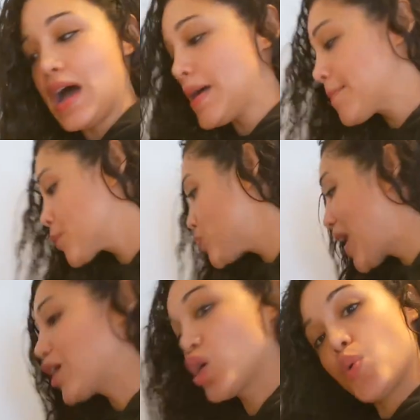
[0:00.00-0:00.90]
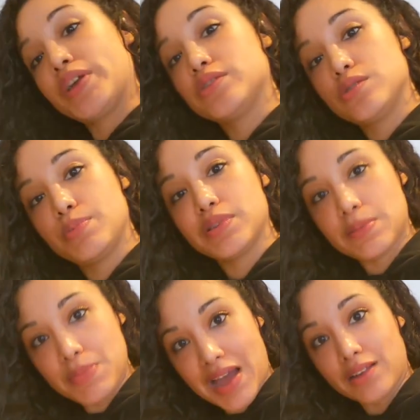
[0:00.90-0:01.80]
I'm not going to, because
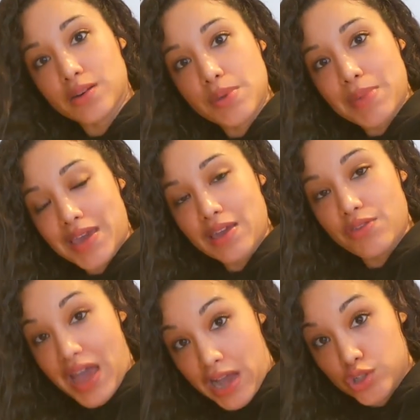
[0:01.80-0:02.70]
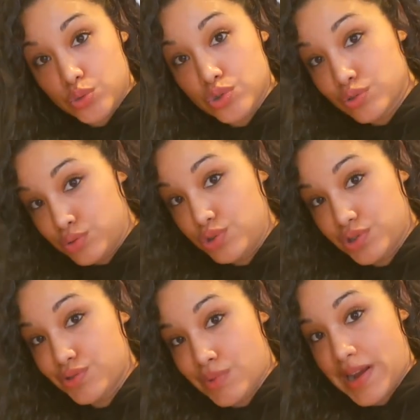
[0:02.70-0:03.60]
I'm not going to be making the actual
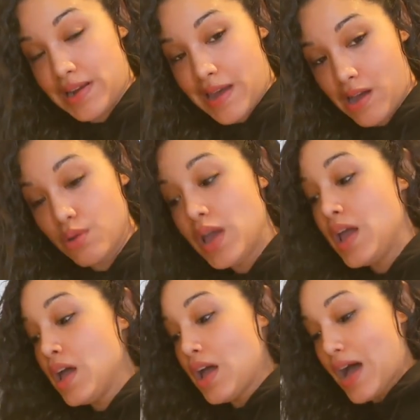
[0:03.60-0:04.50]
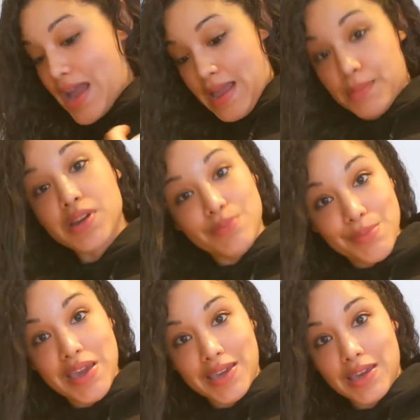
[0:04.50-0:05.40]
solutions right now. I am going to be
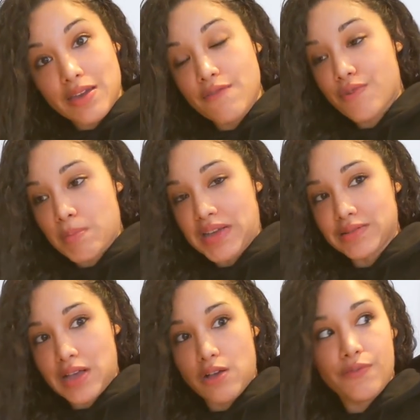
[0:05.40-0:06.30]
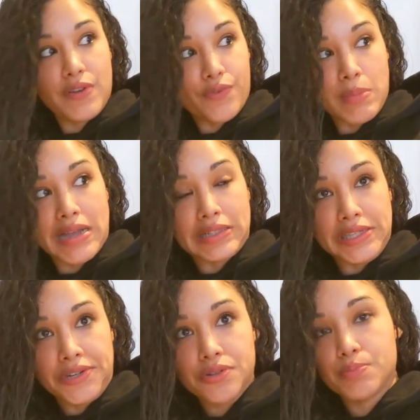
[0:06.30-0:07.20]
making it for myself and for my
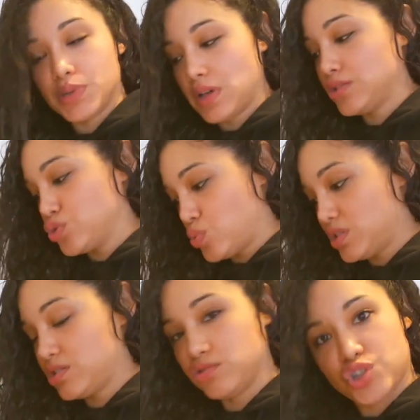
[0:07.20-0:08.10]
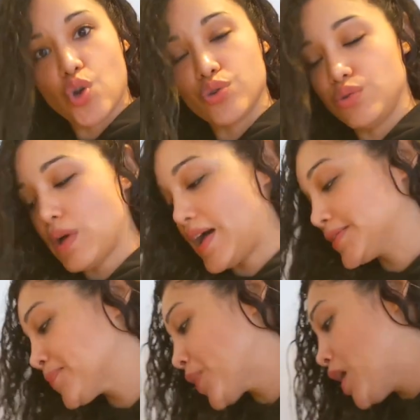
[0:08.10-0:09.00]
cleaners, but I just wanted to show you guys.